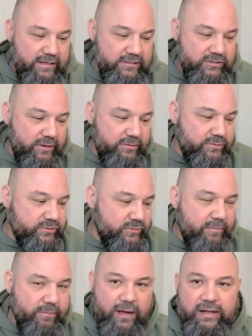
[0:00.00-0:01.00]
And so I was
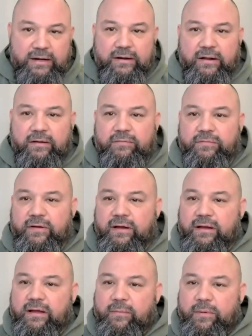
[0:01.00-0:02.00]
reminded of
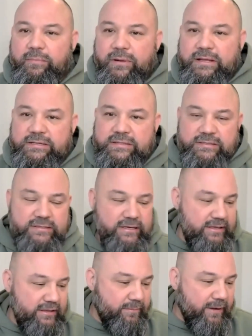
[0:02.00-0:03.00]
a couple places
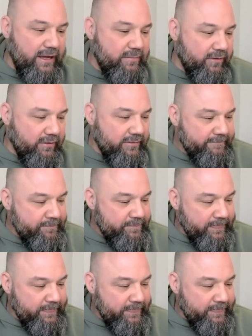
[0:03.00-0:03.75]
in the Bible